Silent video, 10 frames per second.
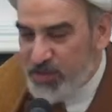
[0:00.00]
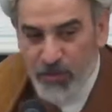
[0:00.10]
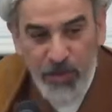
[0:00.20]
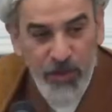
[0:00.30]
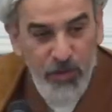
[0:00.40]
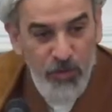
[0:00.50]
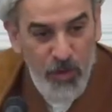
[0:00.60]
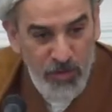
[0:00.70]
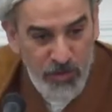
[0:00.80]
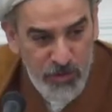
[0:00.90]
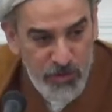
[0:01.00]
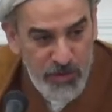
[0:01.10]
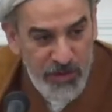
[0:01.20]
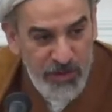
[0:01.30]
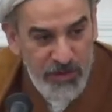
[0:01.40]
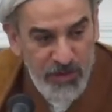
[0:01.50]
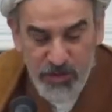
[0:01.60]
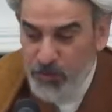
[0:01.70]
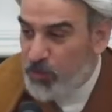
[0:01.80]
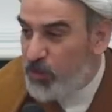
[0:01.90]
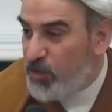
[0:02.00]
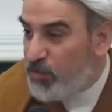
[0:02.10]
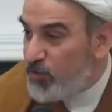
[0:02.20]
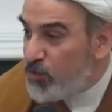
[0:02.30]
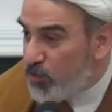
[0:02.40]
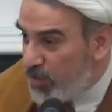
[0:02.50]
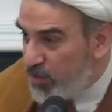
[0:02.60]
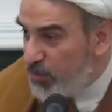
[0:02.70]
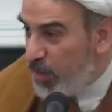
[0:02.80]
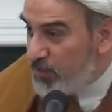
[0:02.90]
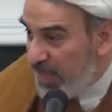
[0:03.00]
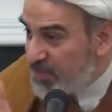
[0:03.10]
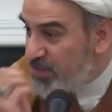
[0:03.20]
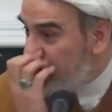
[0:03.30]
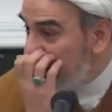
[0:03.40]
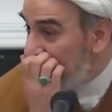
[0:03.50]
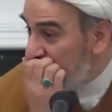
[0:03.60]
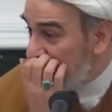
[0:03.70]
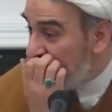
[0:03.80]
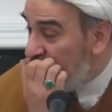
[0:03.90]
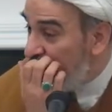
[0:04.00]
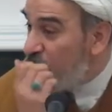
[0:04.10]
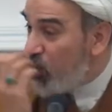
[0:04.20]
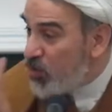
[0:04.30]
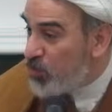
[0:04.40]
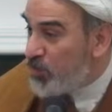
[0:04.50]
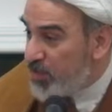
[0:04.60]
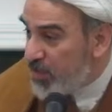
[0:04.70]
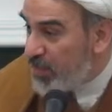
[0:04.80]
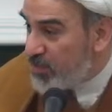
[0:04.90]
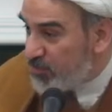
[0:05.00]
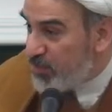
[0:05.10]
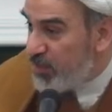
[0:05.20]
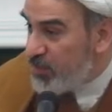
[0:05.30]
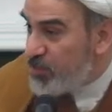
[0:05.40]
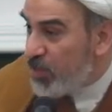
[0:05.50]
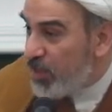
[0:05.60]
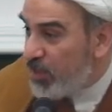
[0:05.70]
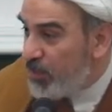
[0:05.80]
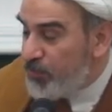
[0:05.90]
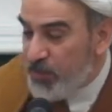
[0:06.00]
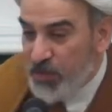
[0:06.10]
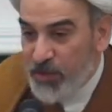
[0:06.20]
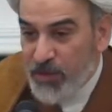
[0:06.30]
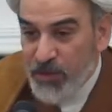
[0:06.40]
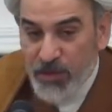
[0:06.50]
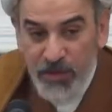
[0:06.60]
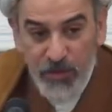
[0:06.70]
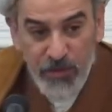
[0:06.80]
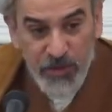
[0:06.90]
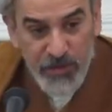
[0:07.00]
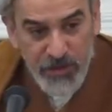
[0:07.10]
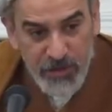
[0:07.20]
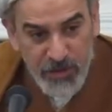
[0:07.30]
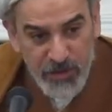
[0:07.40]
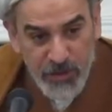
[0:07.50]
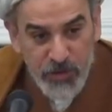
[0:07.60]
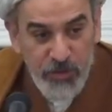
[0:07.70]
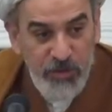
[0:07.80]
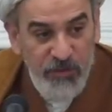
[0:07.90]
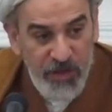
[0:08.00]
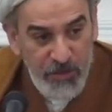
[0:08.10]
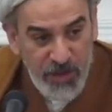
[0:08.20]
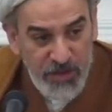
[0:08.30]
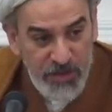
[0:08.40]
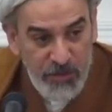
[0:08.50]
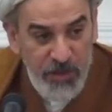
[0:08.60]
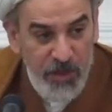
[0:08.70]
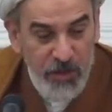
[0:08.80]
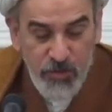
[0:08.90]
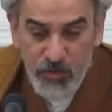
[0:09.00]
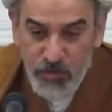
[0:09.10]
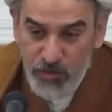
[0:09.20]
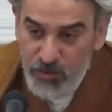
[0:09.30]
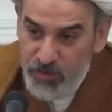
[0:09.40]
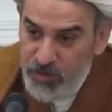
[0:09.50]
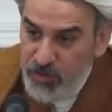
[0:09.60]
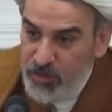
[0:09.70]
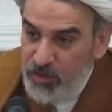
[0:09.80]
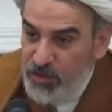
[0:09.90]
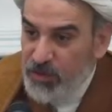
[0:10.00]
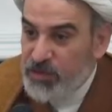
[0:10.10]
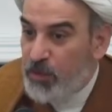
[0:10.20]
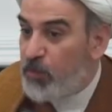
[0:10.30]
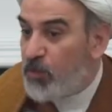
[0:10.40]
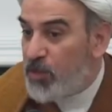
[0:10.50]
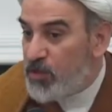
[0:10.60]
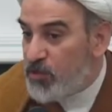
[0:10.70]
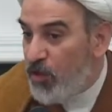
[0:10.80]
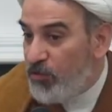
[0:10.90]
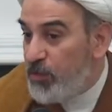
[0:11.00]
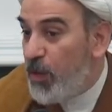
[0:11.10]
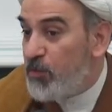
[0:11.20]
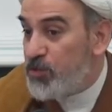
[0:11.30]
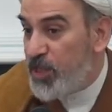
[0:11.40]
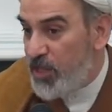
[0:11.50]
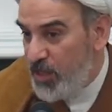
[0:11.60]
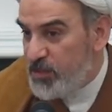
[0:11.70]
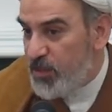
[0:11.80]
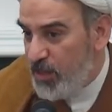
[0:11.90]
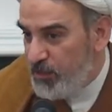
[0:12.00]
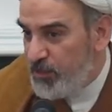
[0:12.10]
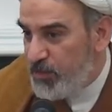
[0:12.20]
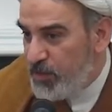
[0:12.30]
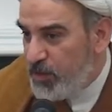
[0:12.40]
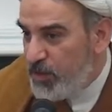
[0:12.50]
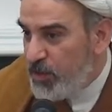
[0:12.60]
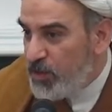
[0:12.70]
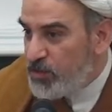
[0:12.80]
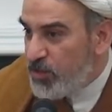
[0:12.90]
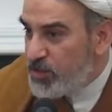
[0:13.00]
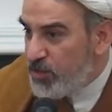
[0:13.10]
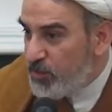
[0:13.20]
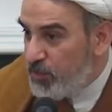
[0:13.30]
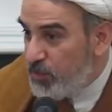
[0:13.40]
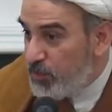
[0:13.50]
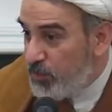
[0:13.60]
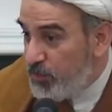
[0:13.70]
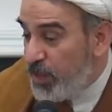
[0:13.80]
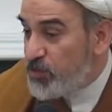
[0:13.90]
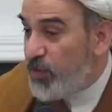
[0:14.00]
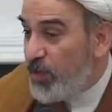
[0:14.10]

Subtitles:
Somebody who wants to be the supporter of the 12th Imam, that's Safina Nijah, and want to be in that Safina Nijah, you know, they should be very much similar to the supporters of Imam Hussain alayhi salam. So it's a, that's